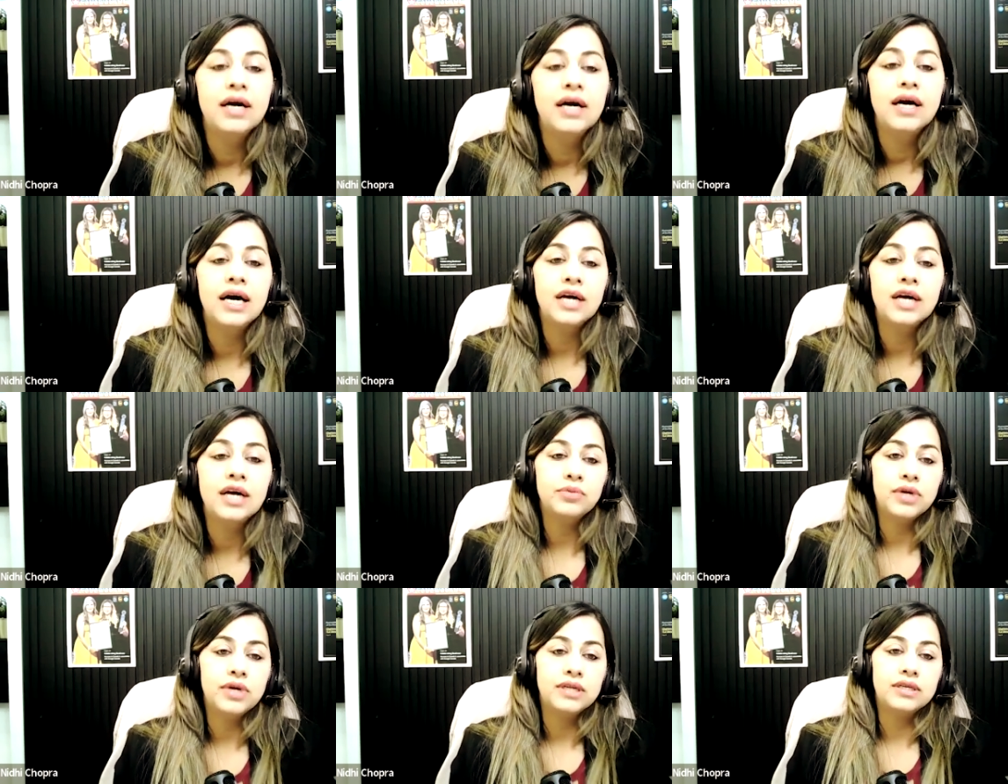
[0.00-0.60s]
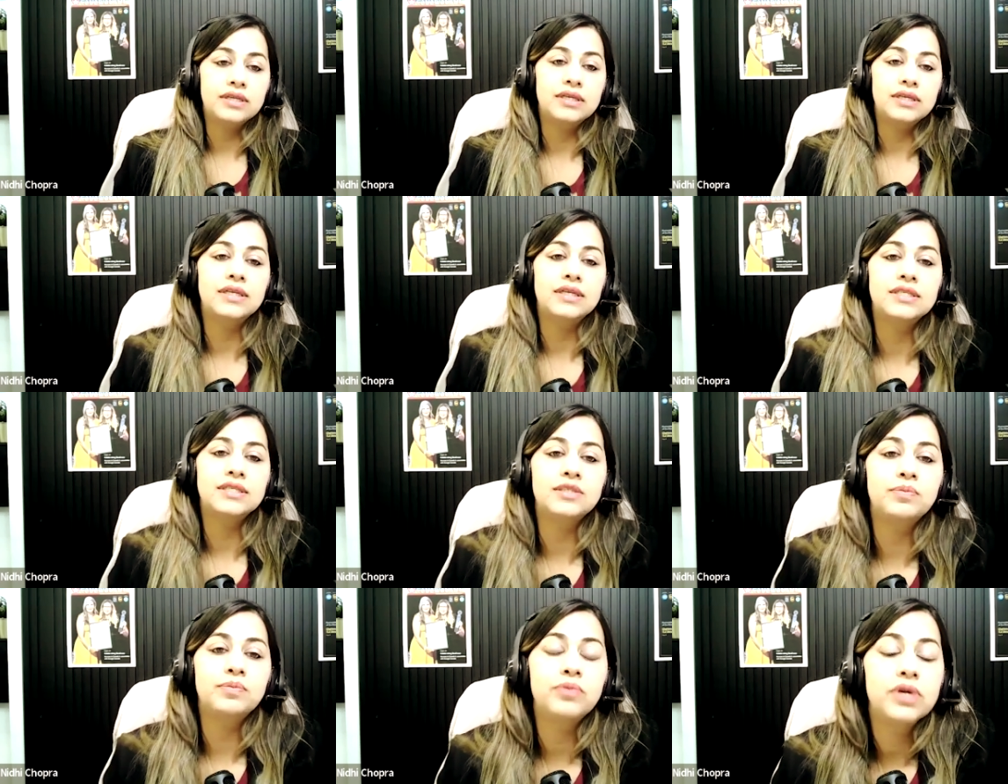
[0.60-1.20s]
Hi, Brandon. It
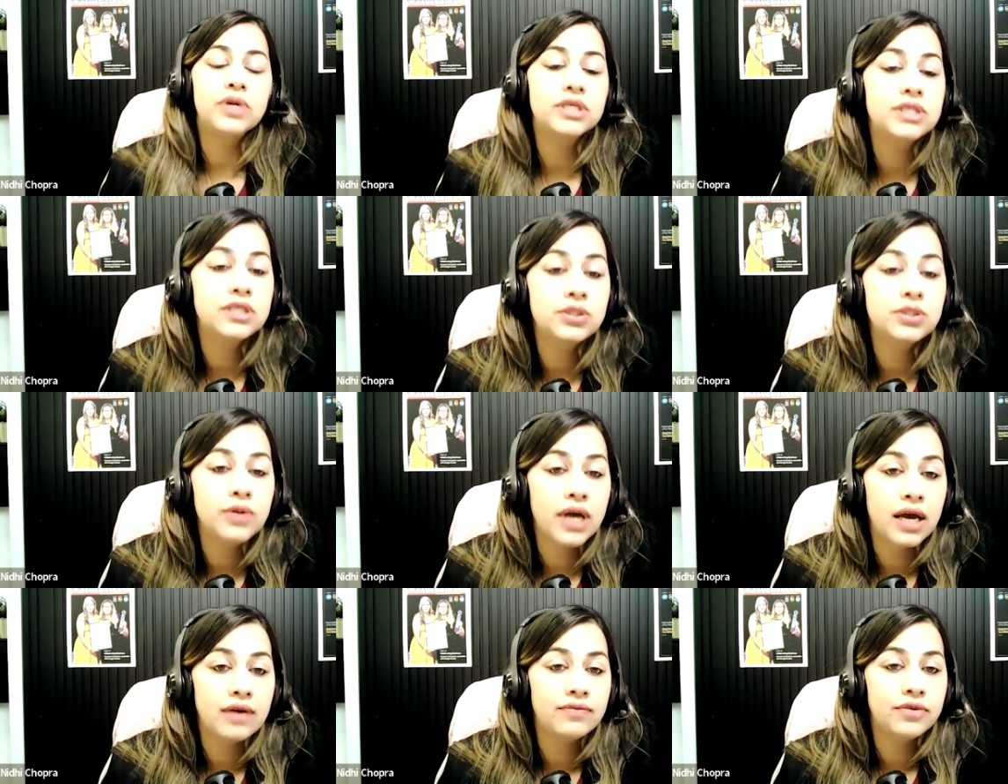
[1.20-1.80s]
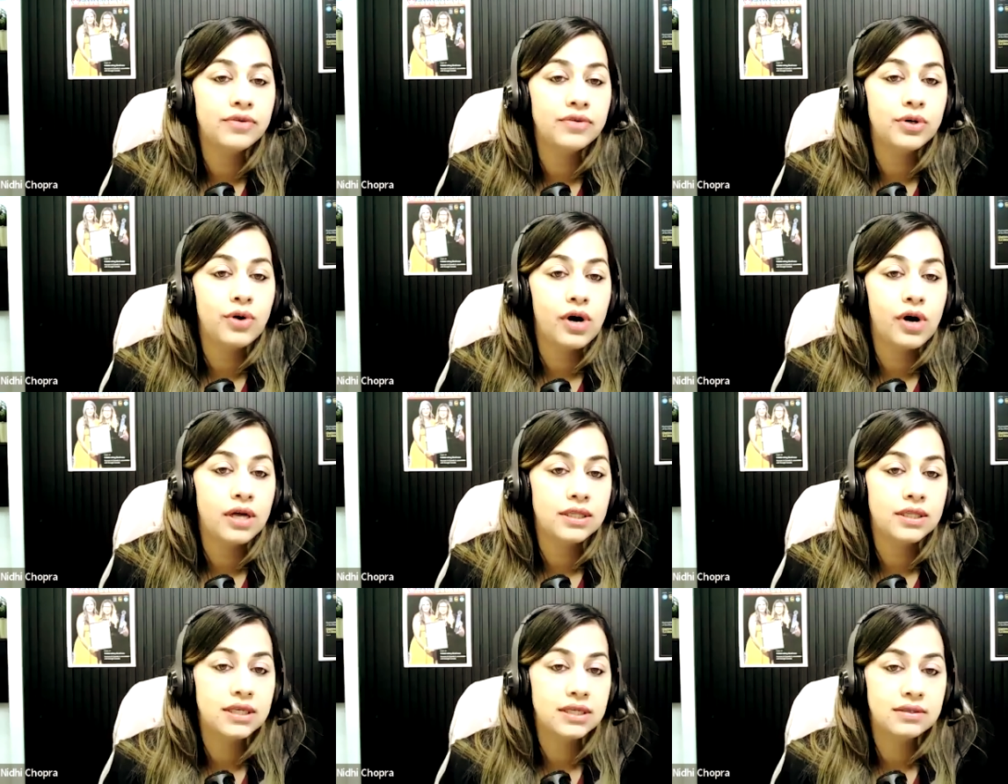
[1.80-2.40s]
is a pleasure to have you
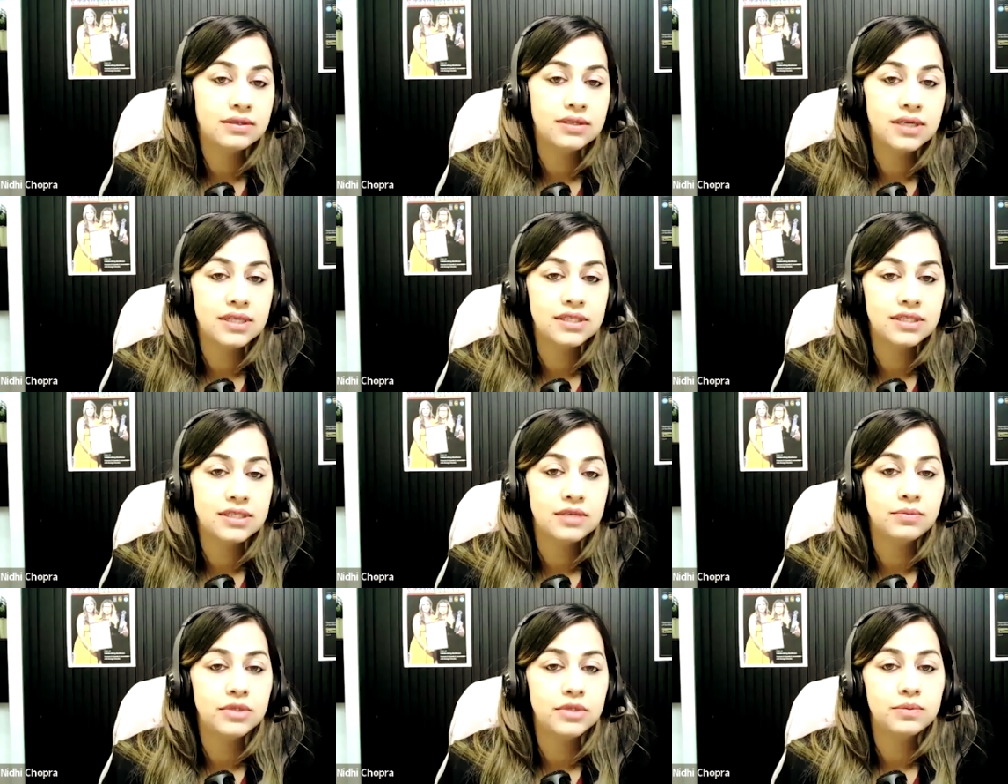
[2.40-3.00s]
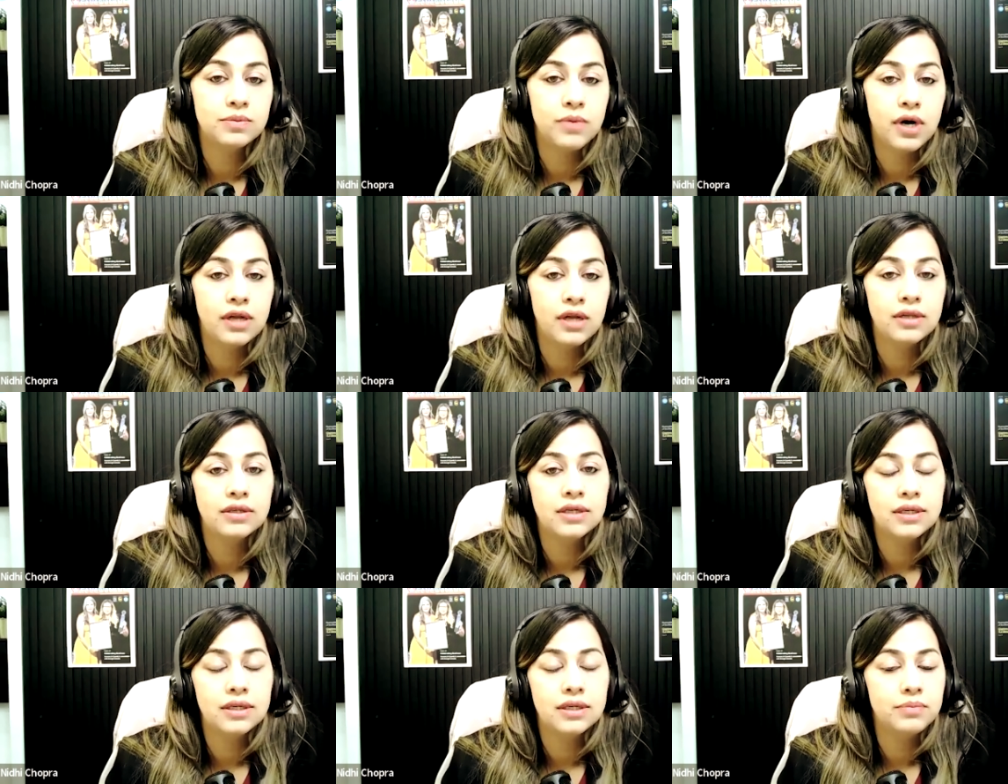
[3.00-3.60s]
on the Canadian S M E
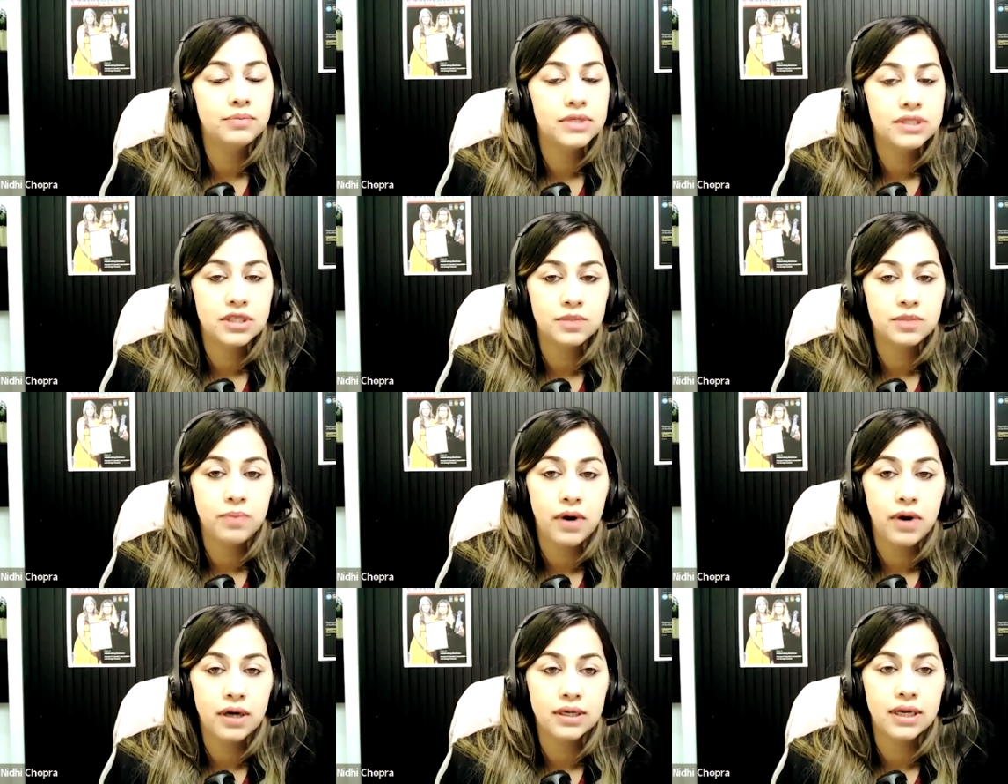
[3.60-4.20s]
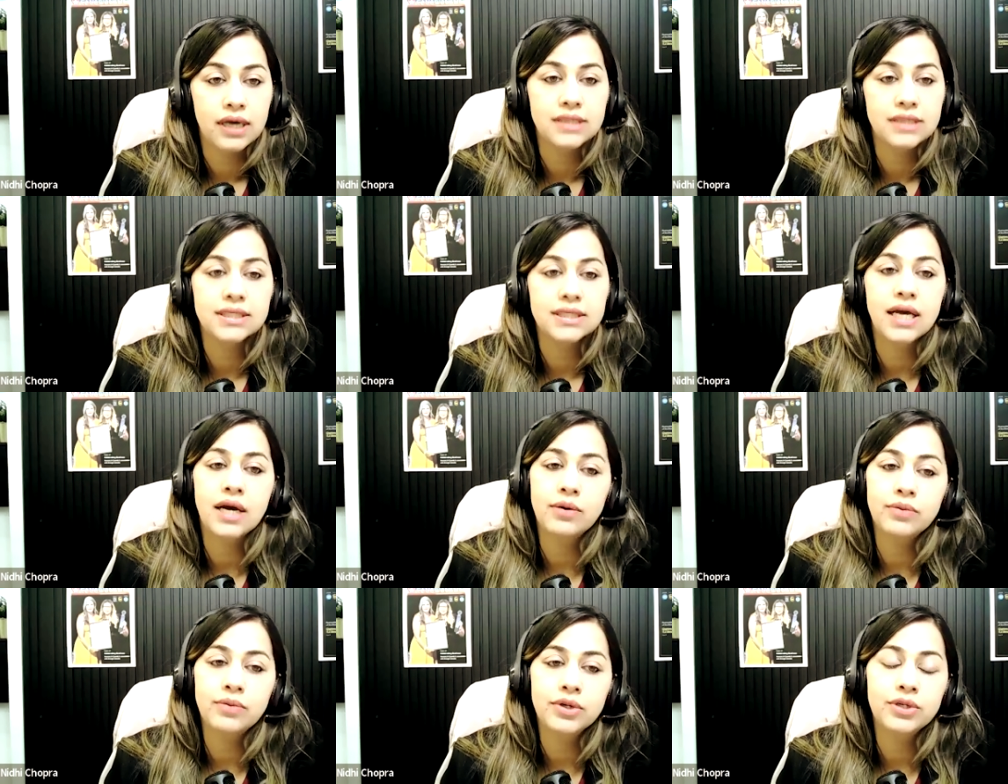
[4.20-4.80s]
Small Business Podcast.
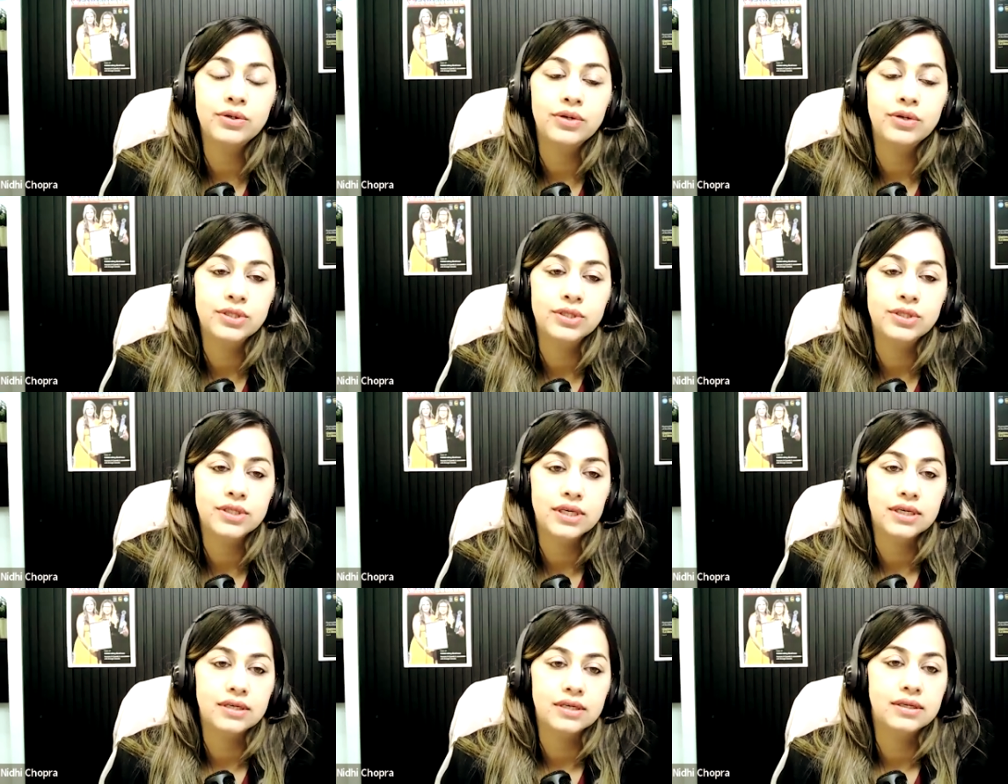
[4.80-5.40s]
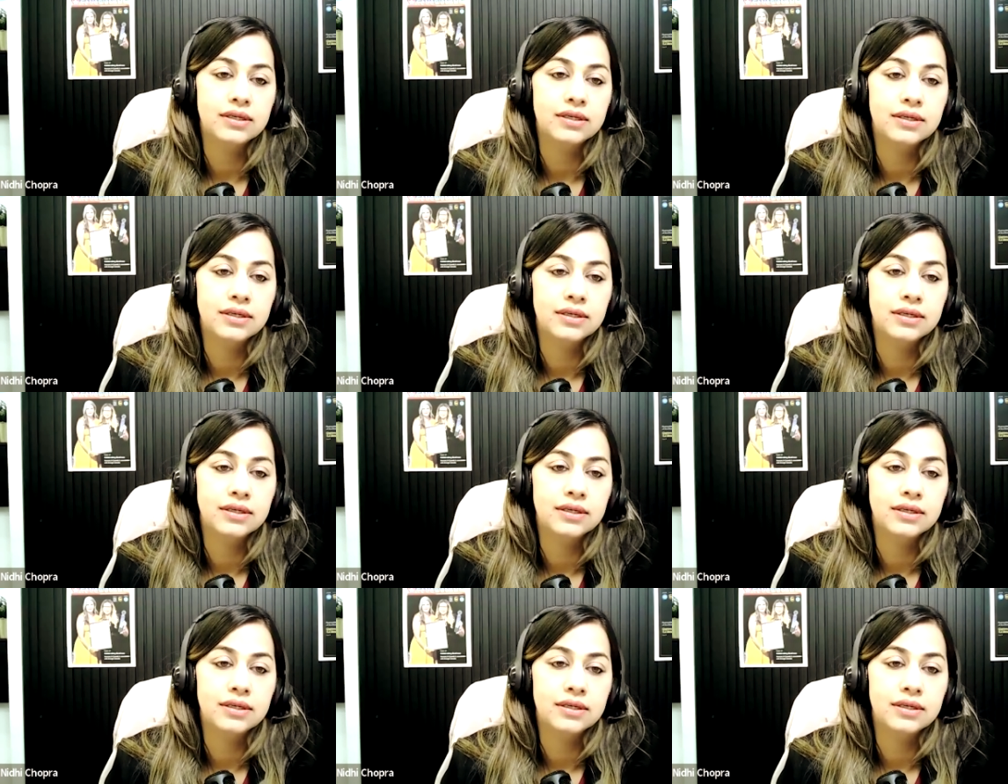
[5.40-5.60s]
How are you doing today?